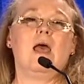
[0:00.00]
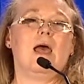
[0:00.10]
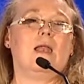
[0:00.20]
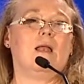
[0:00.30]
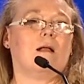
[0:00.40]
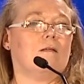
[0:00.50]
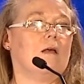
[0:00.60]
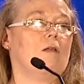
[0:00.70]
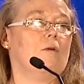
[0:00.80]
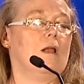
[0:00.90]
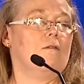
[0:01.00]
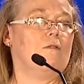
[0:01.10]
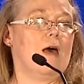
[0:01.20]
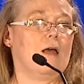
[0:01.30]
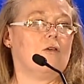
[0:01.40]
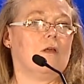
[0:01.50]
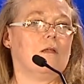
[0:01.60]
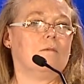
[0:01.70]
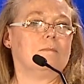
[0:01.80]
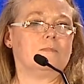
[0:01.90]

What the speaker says: and an accelerated fashion?